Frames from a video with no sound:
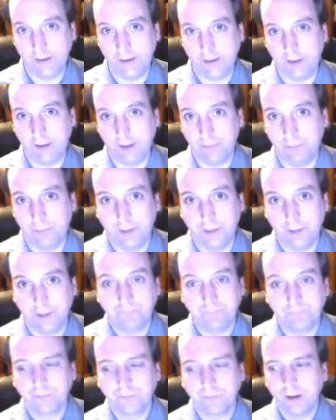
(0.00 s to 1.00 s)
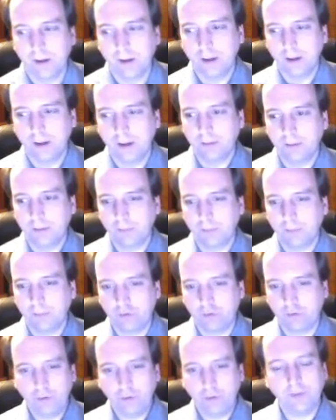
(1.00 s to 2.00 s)
But
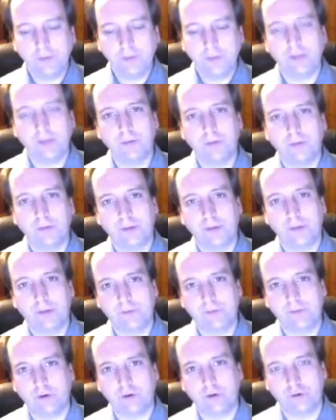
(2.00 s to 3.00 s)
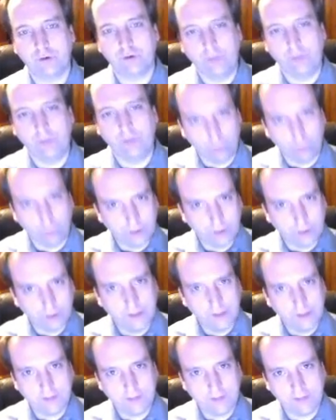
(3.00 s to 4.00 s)
assuming that their beliefs are true, that we're in day
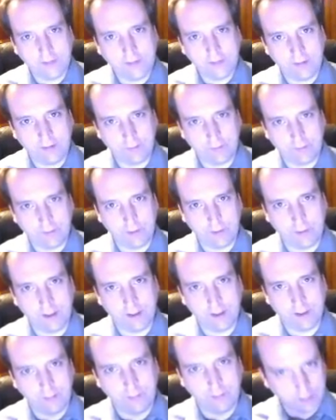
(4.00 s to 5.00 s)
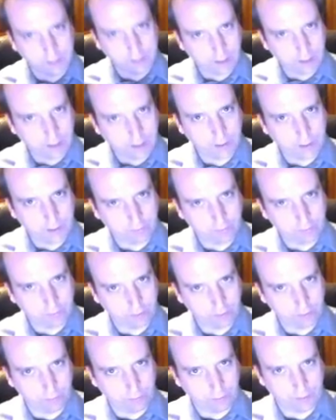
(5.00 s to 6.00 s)
7 right now, that Yahweh is still
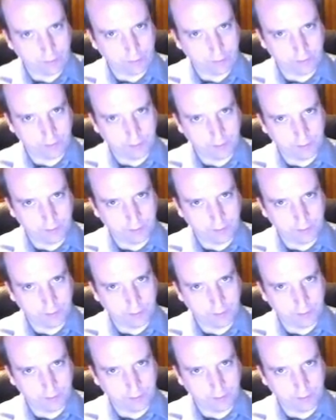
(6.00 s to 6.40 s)
resting,